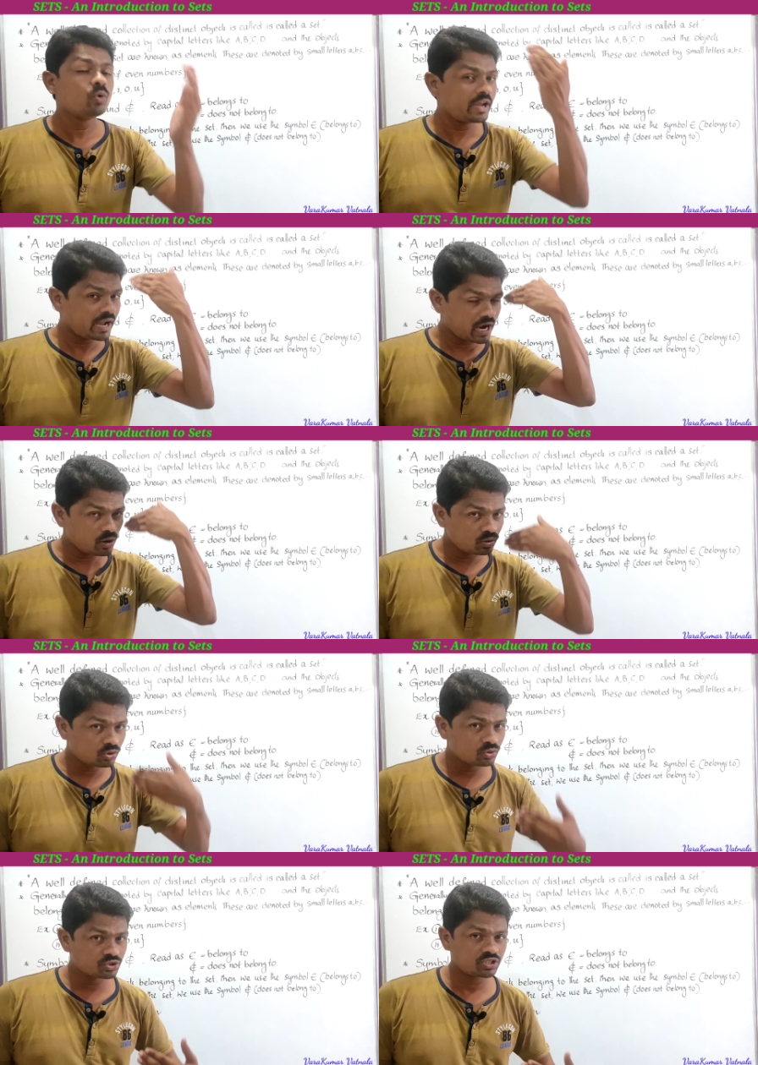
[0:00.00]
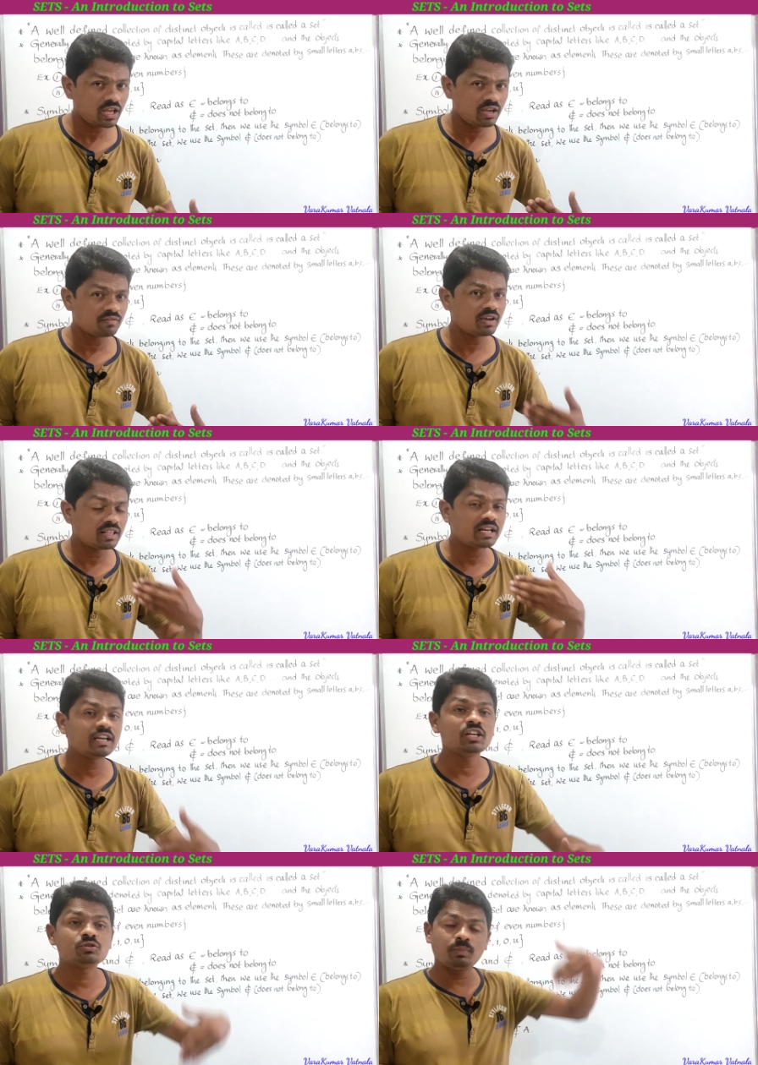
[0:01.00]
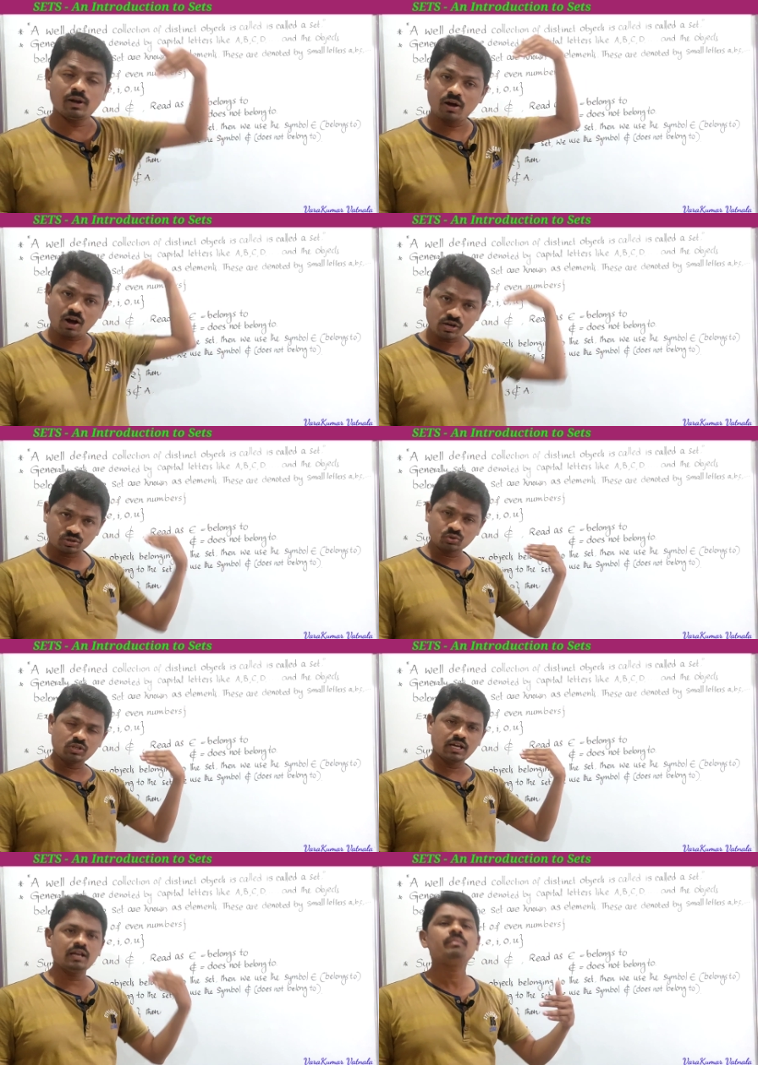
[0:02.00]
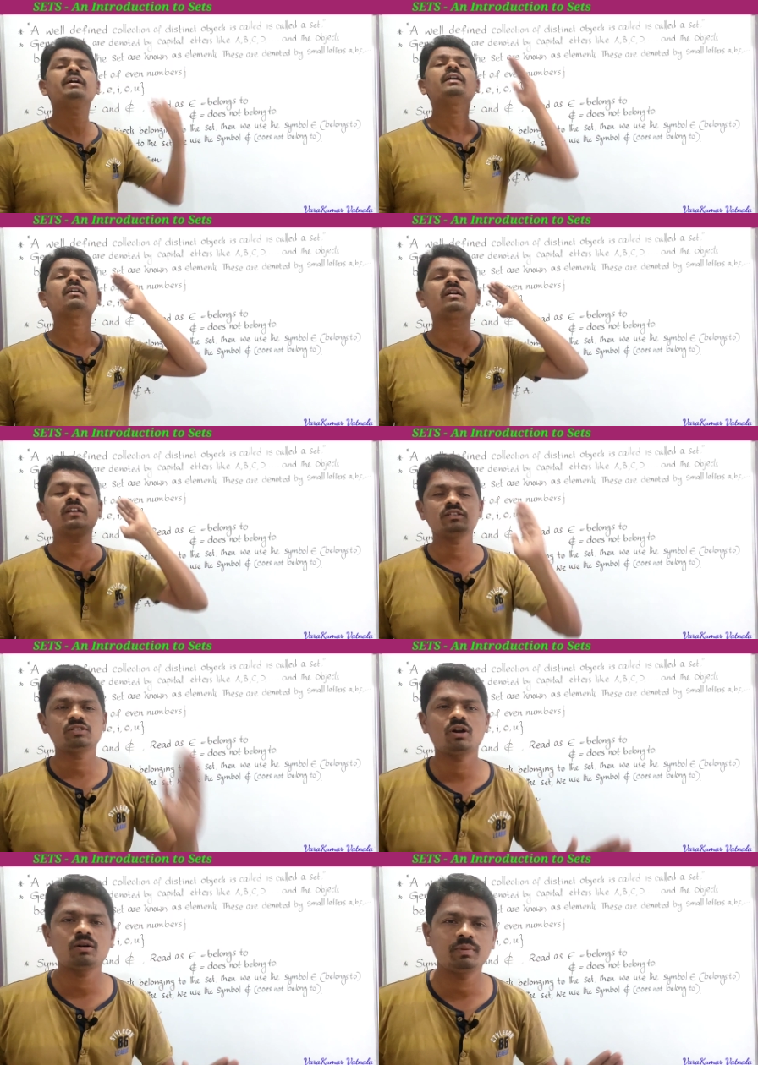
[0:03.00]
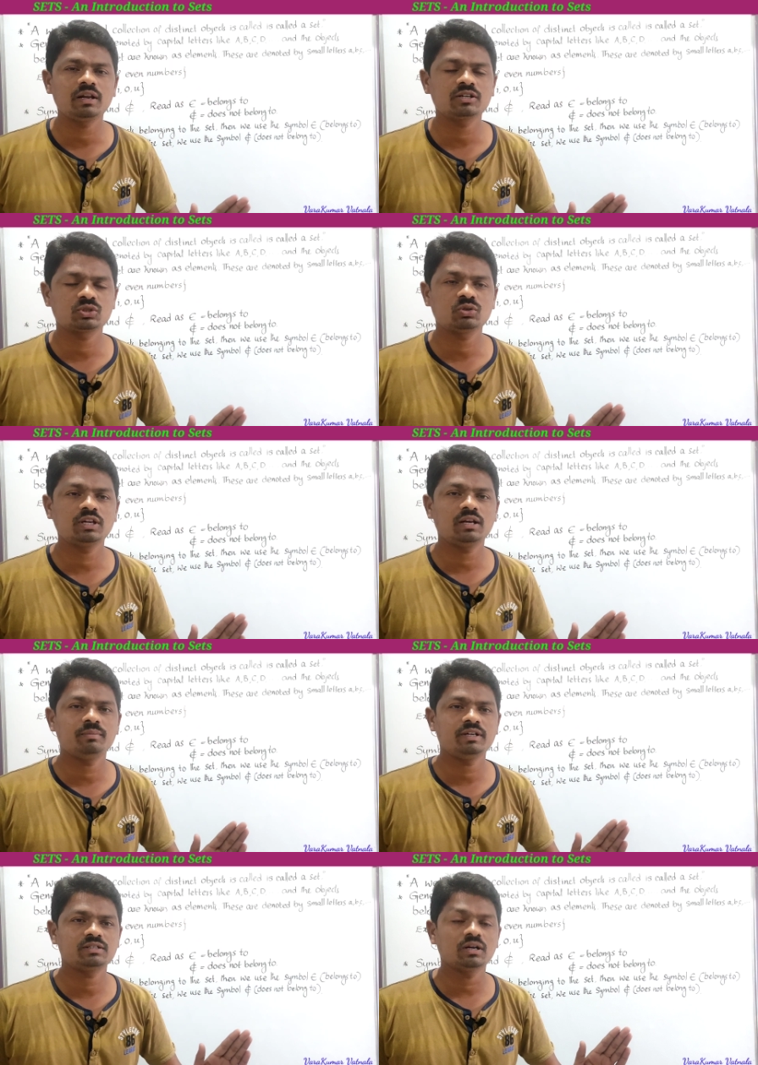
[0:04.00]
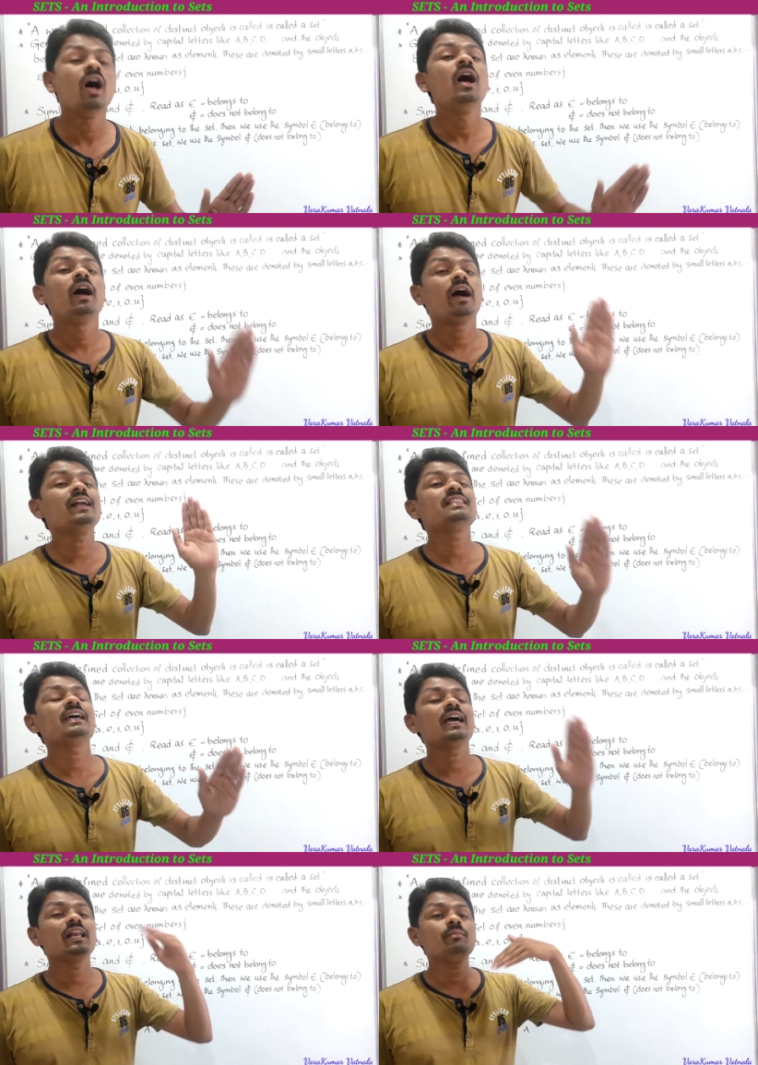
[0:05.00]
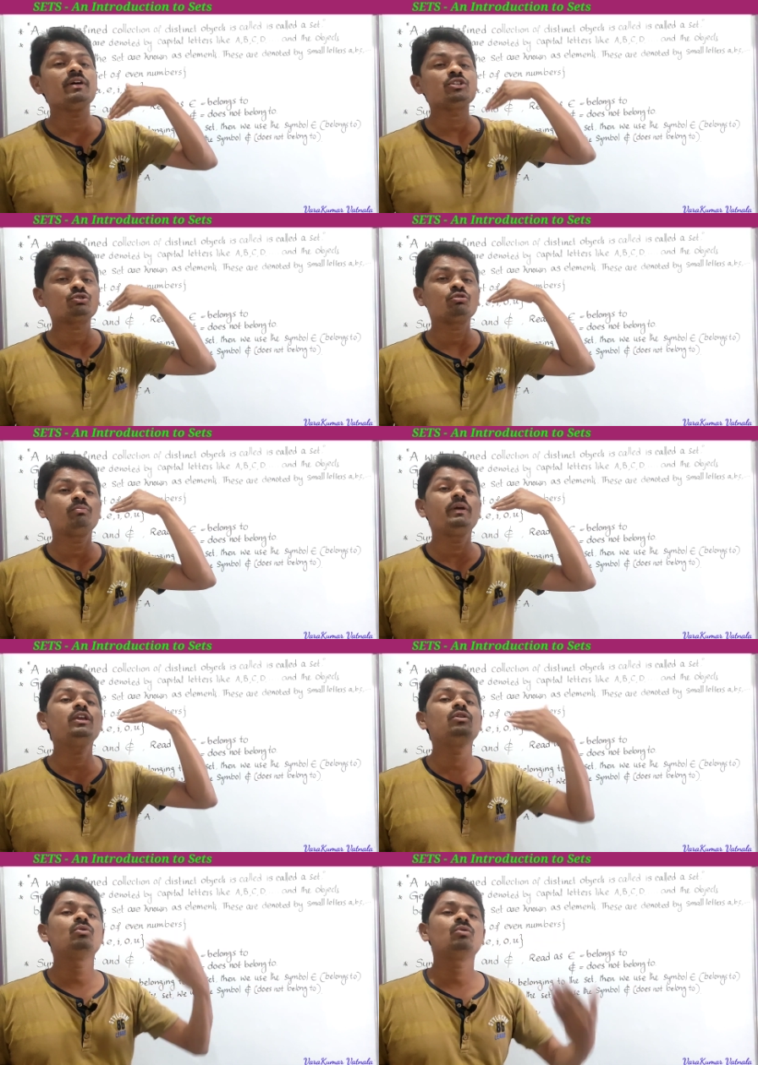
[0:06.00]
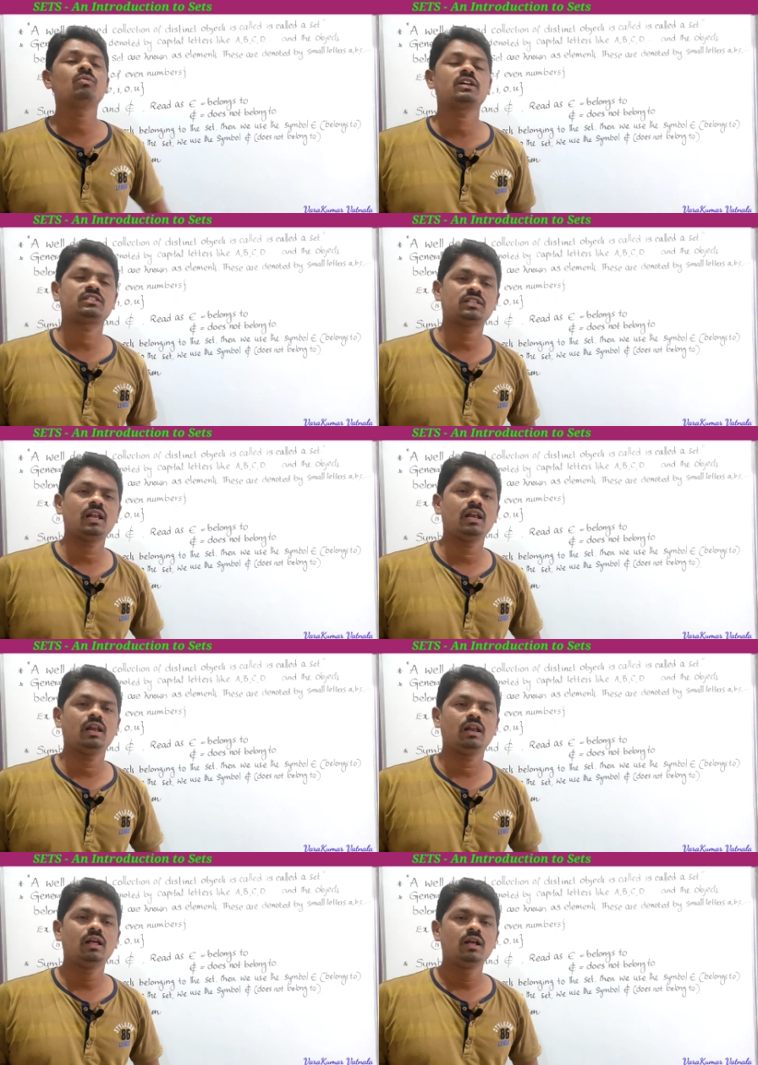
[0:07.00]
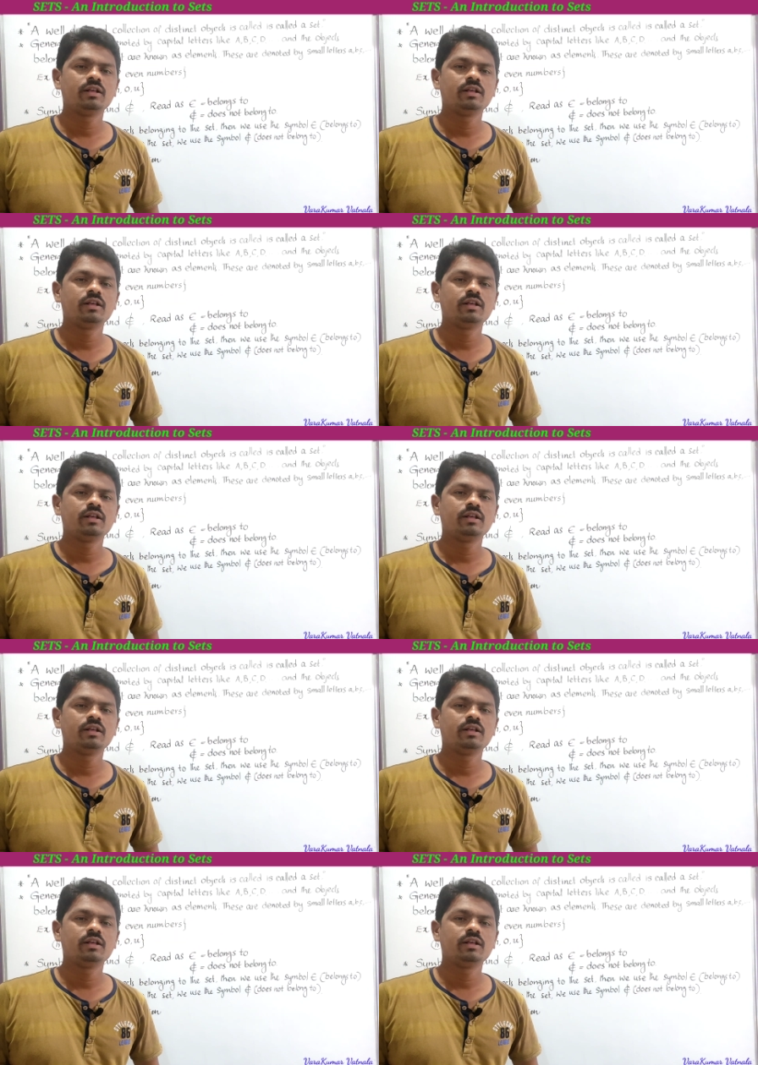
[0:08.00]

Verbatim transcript: we have to say whether it is belongs to the element or does not belongs to the elements and the elements should be universal